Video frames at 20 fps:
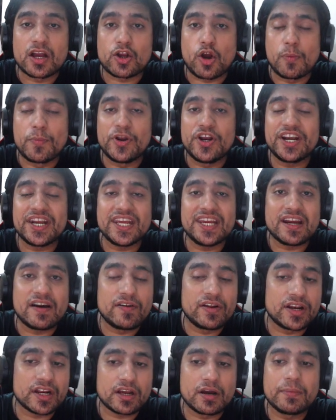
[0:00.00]
community i
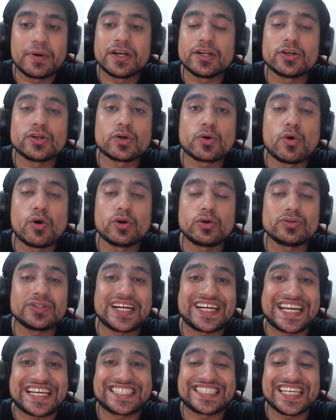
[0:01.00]
will recommend you to go to
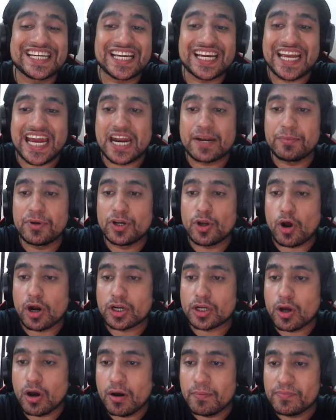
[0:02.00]
the
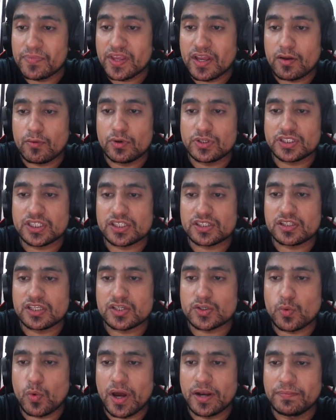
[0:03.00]
testingacademy.com which is
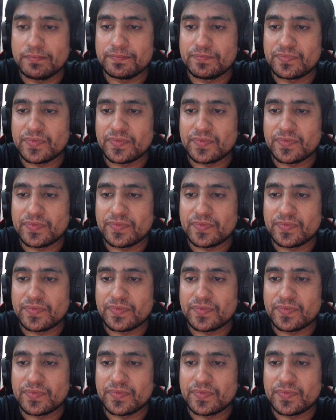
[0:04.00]
this one